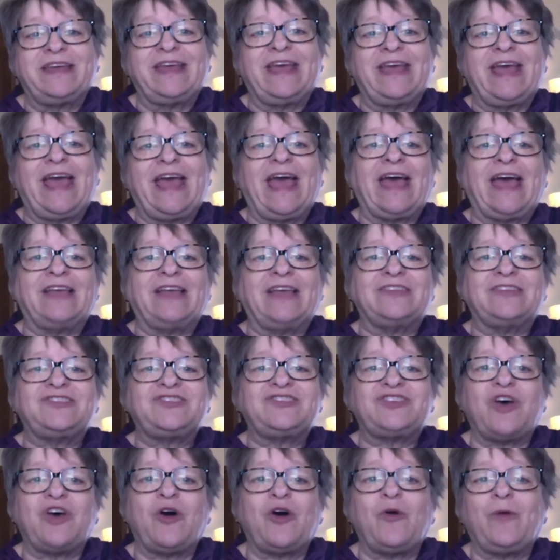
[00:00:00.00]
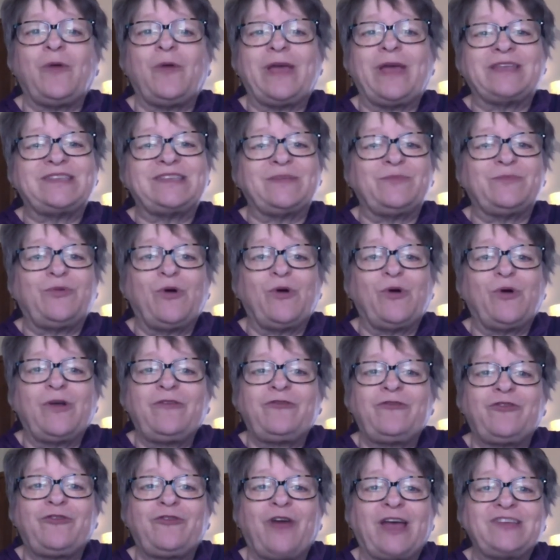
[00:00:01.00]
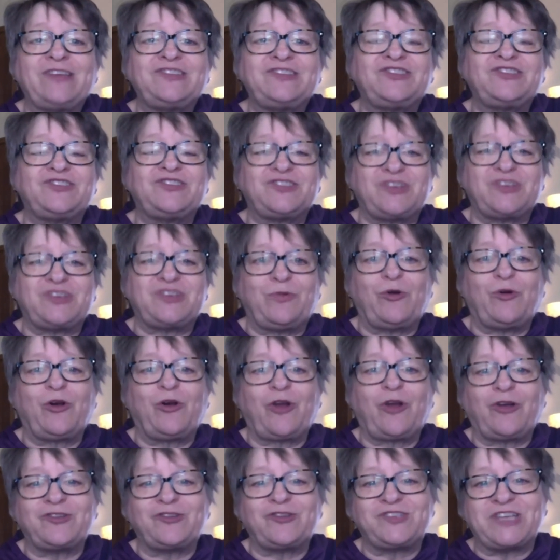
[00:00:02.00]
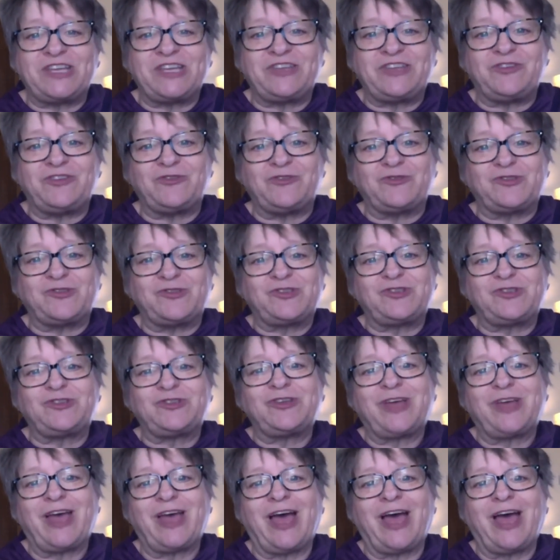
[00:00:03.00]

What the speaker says: And so it's important for us to support our seniors.